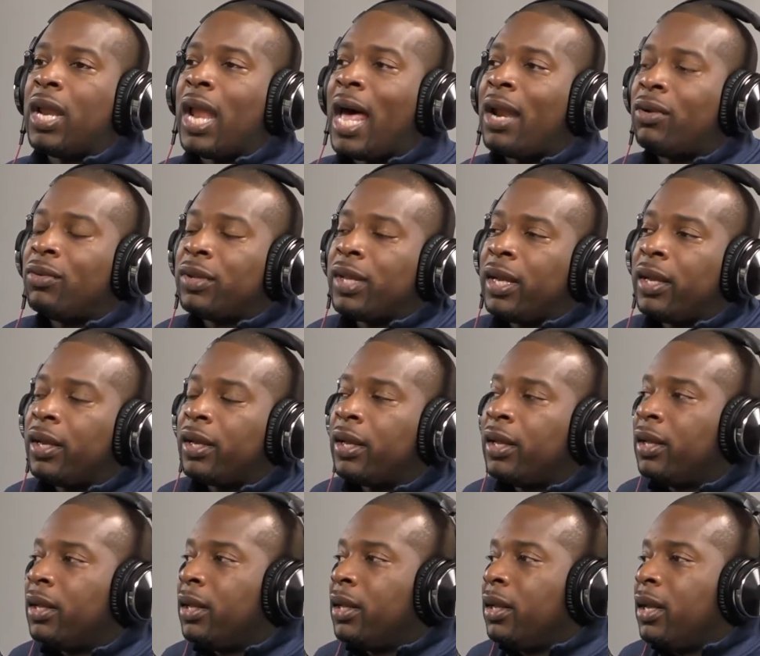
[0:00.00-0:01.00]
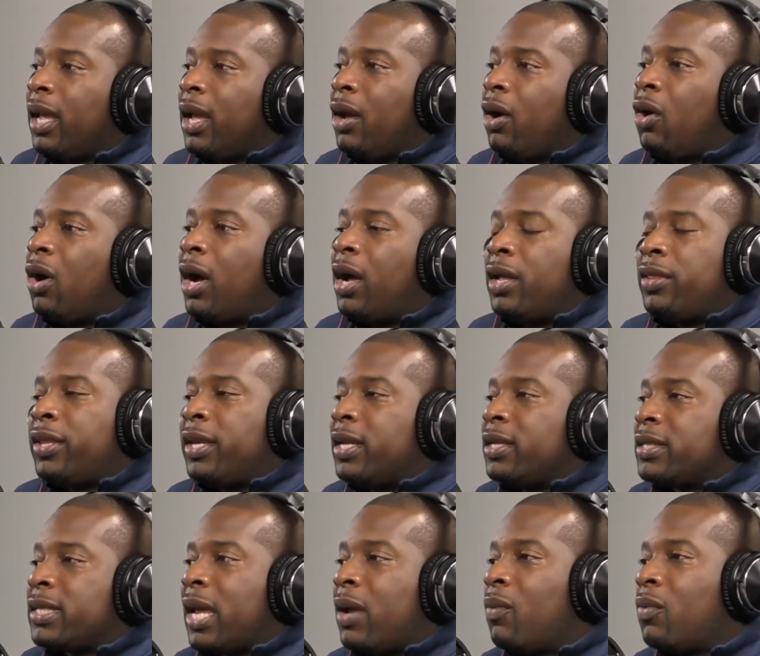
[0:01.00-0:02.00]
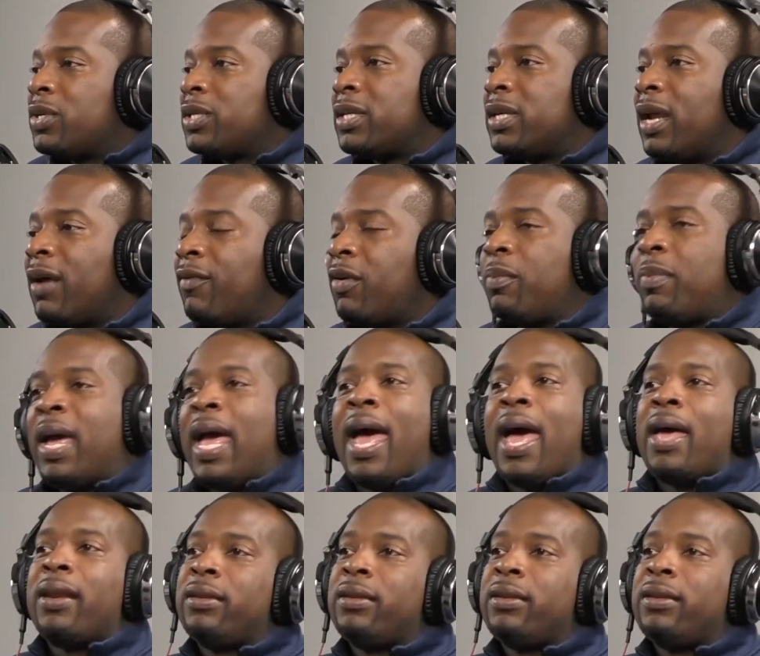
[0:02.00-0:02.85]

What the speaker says: I don't think the intent was never bad.